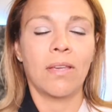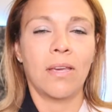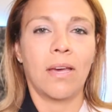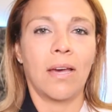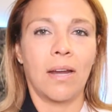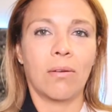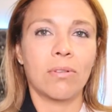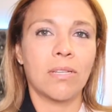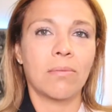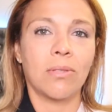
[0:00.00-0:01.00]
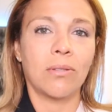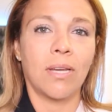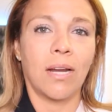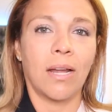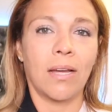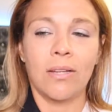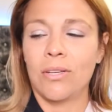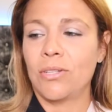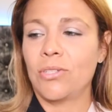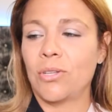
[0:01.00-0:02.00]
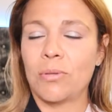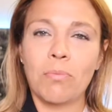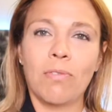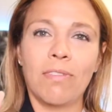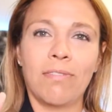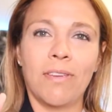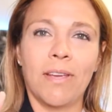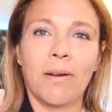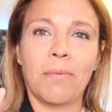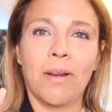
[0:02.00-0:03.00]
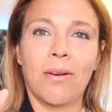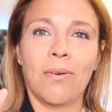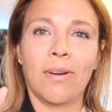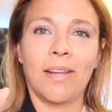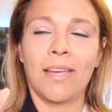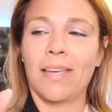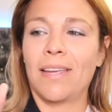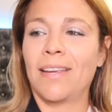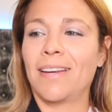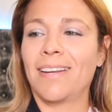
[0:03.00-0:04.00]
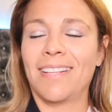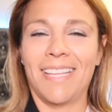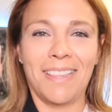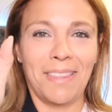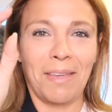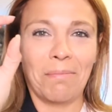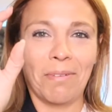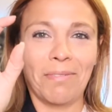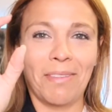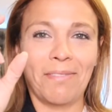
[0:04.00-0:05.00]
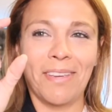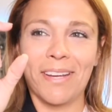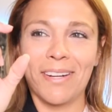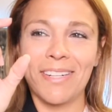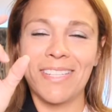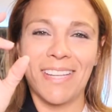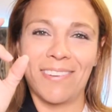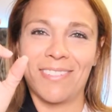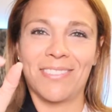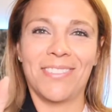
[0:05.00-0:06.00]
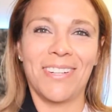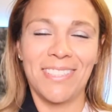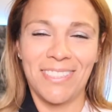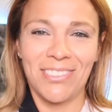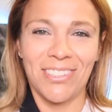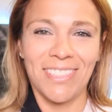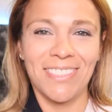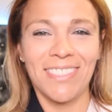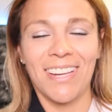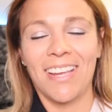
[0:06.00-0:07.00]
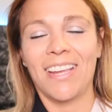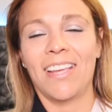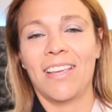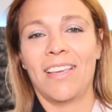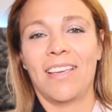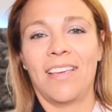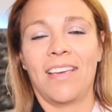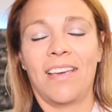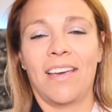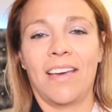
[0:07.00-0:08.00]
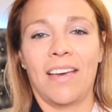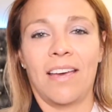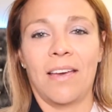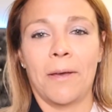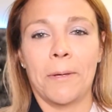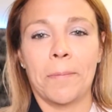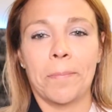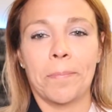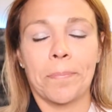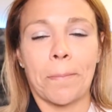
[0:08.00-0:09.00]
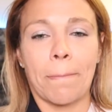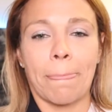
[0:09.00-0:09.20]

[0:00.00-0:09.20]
and I was able to kind of just move the finger, but only the tip of the fingers. It was very strange. And